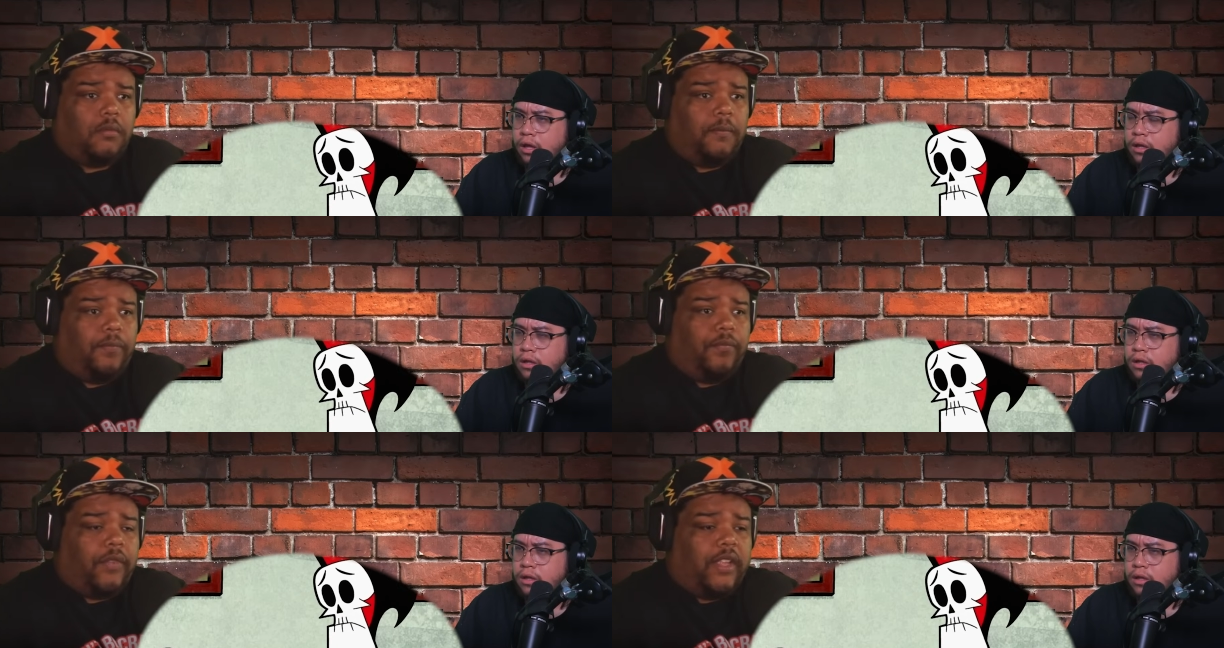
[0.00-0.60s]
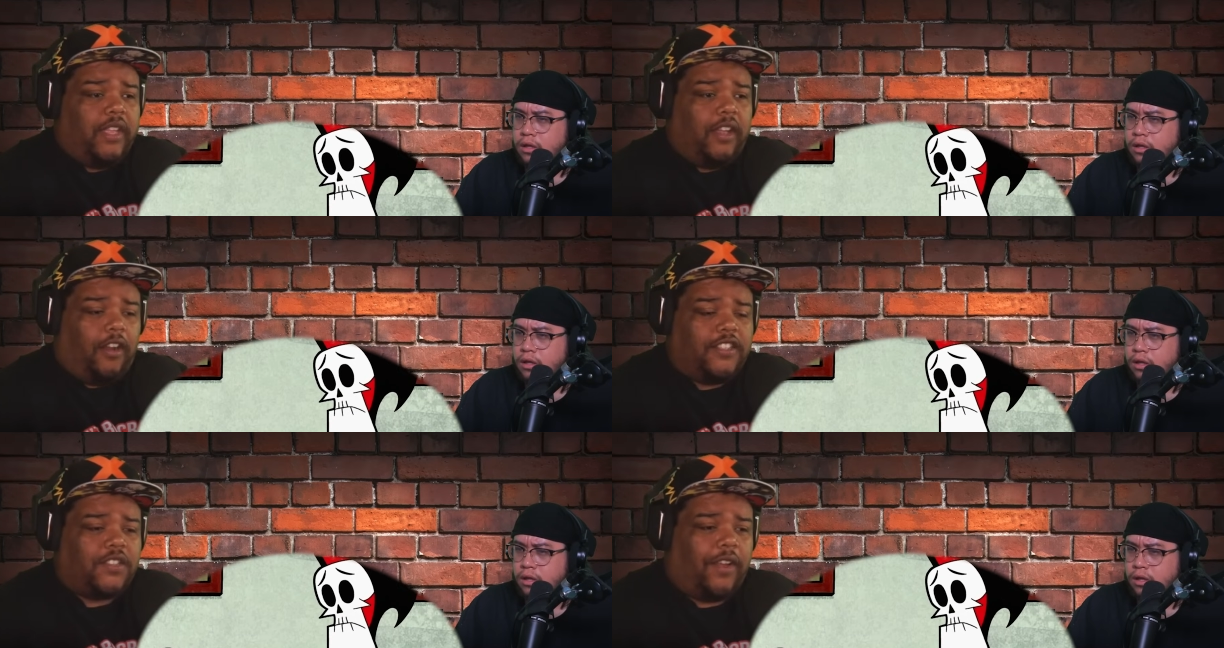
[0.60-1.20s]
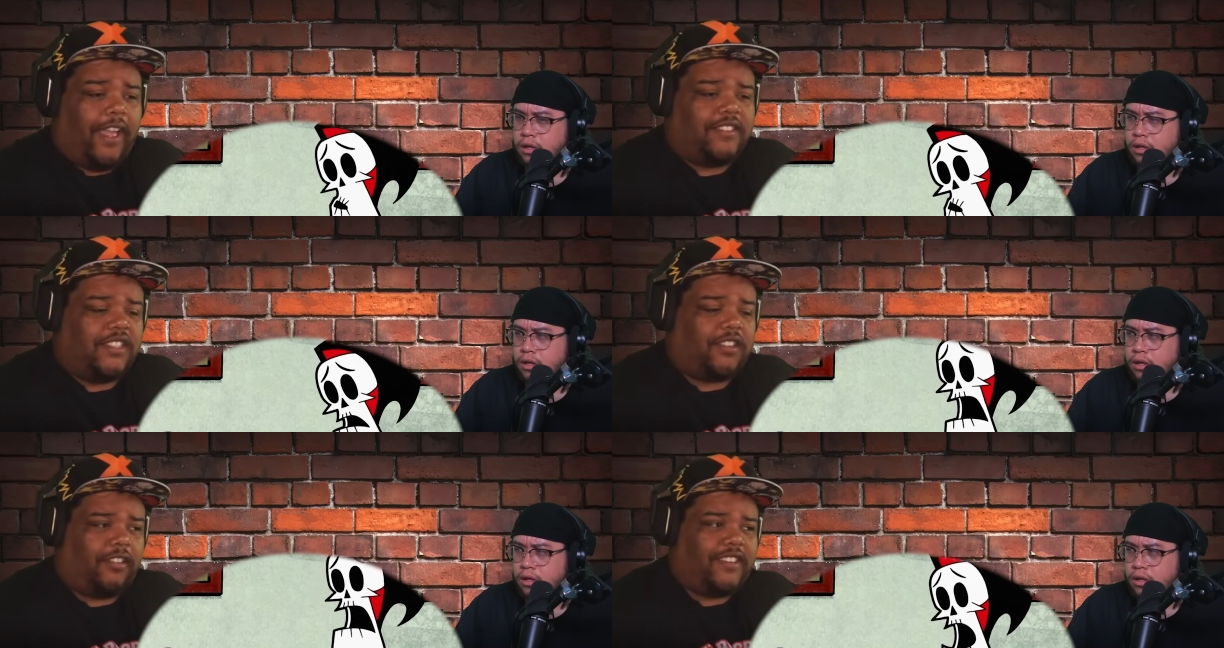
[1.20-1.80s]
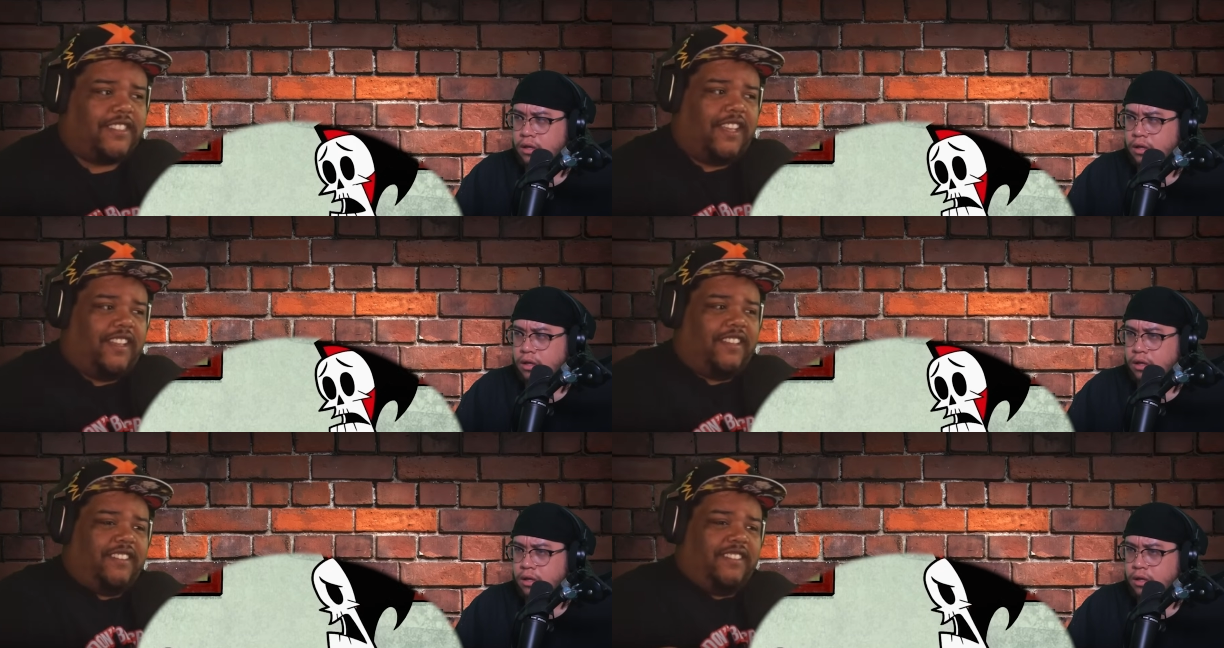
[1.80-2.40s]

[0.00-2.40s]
Speaker 1: What is that? He also has a dark wow. side.